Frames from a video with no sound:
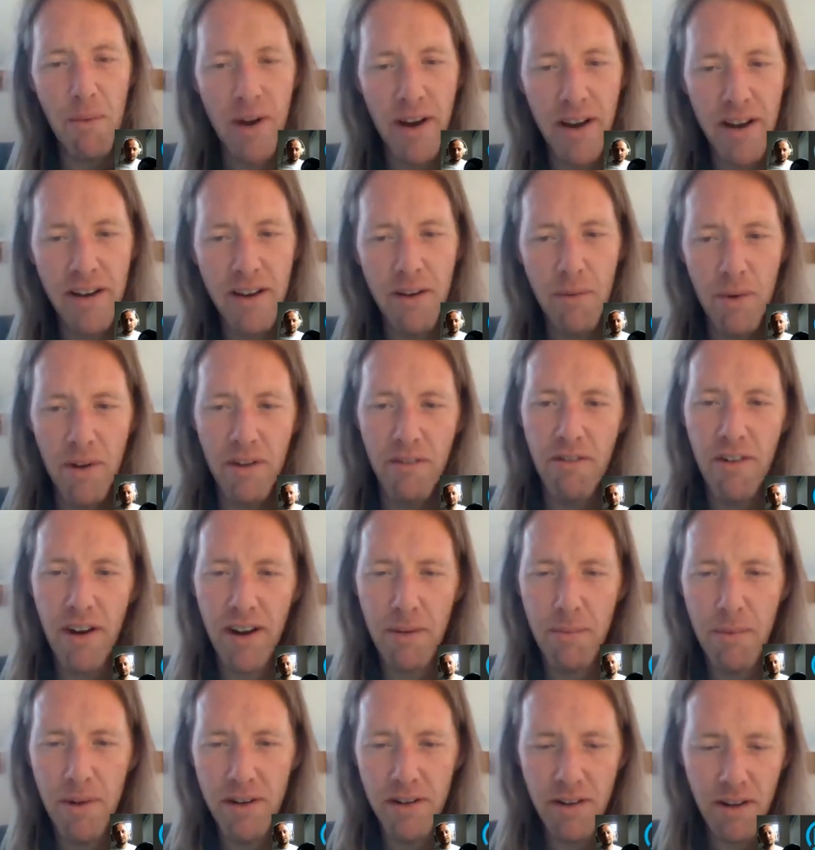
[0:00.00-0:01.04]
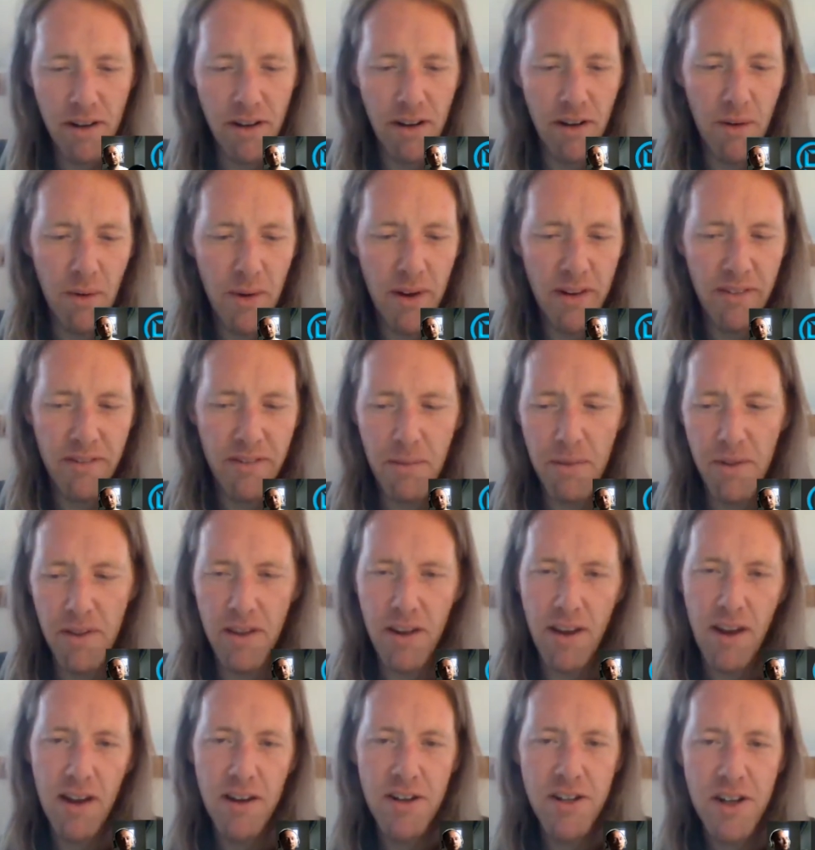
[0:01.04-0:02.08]
one, and we recommend don't go away from the
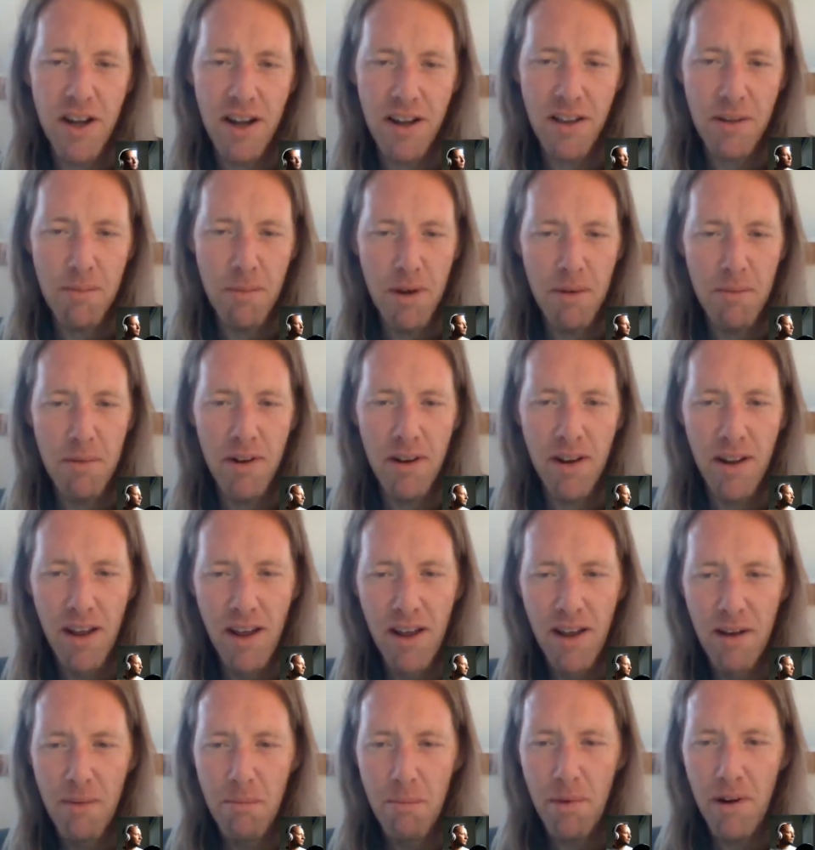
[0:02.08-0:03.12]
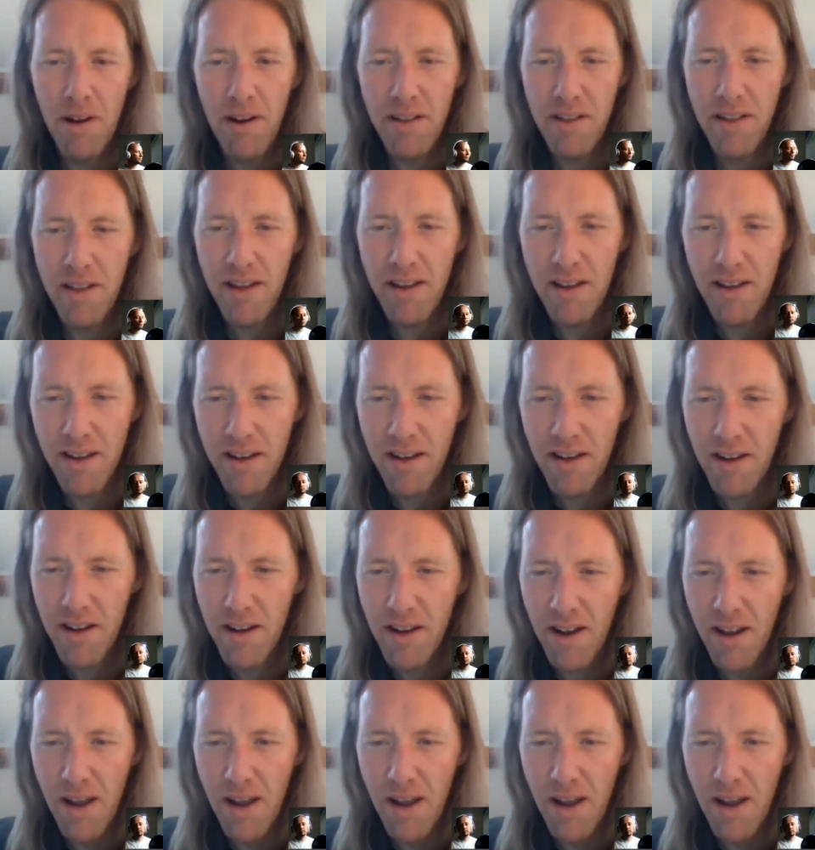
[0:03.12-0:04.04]
chat at the moment. But there you go.